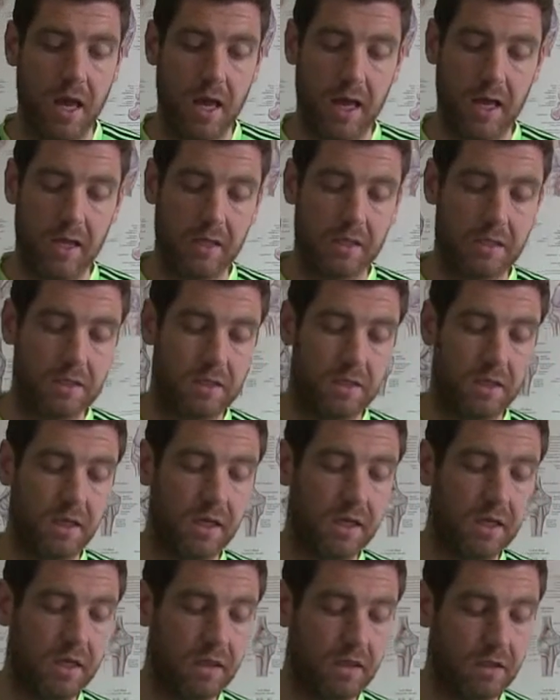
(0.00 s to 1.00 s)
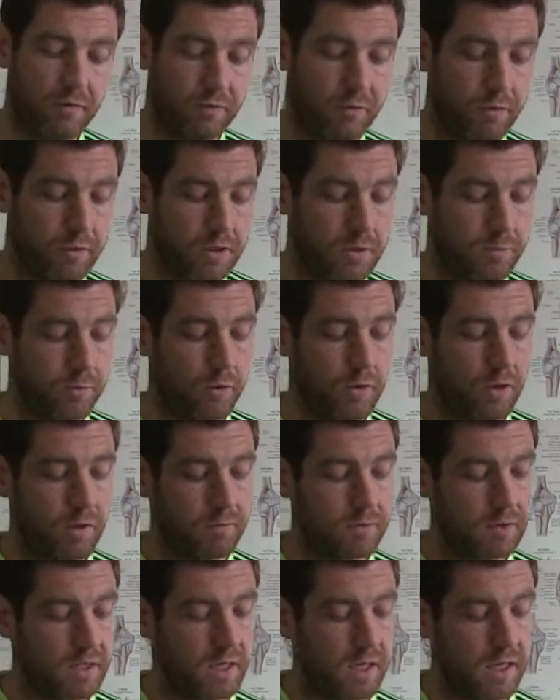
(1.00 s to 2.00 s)
and the first bone
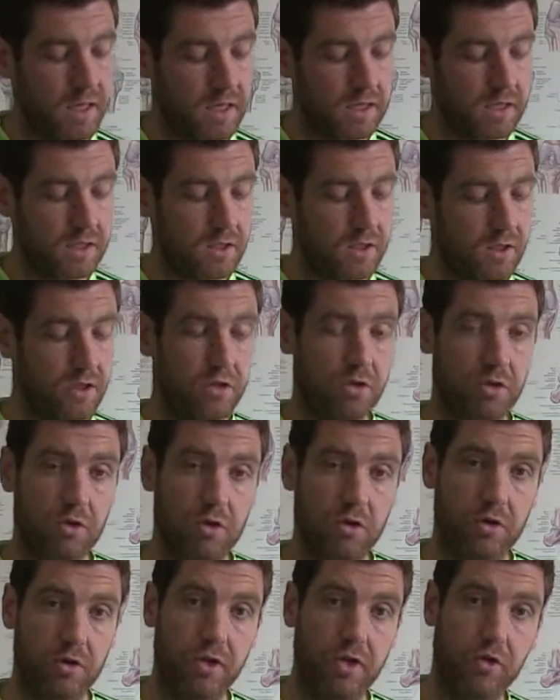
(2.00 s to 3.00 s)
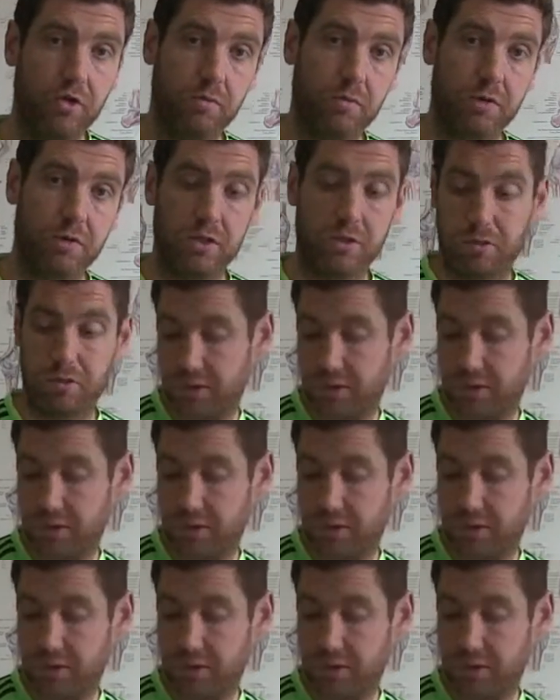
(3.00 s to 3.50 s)
obviously is your humerus.